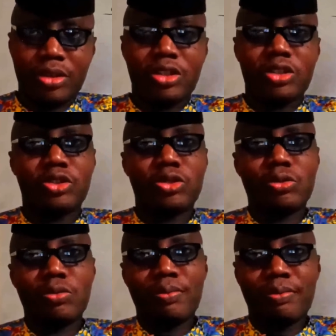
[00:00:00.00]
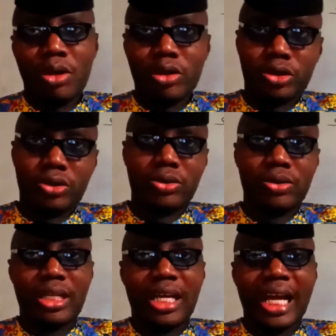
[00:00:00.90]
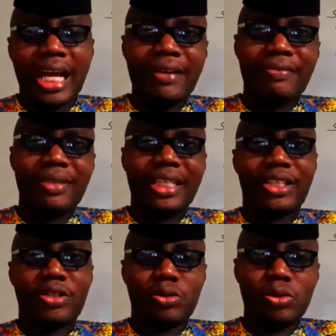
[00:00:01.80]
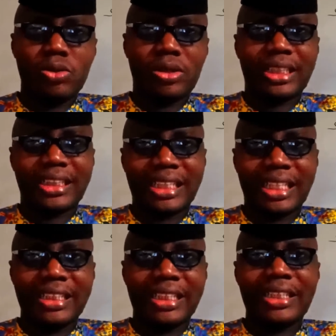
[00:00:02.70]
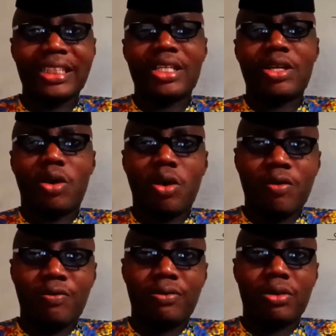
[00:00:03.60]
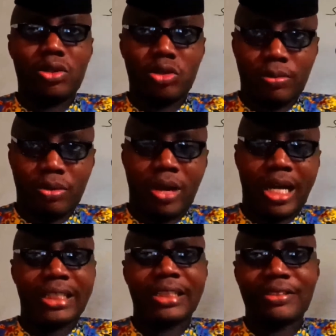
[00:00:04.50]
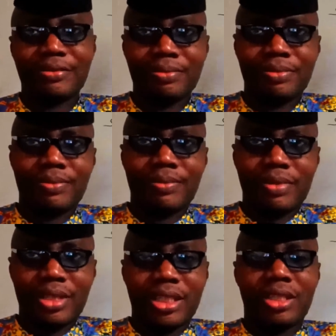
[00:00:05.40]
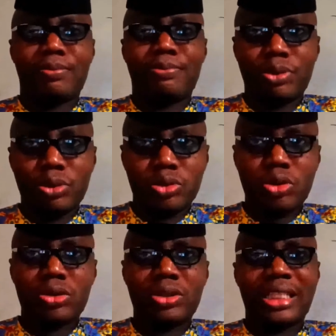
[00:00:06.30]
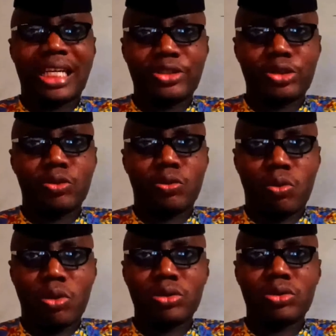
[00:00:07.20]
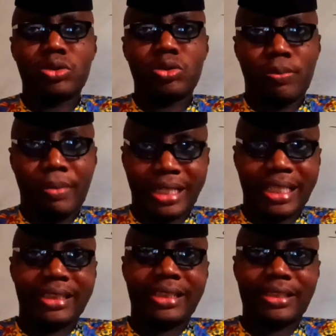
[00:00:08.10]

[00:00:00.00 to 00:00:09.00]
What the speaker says: you must have a good understanding of, number 1, the product that you want to market.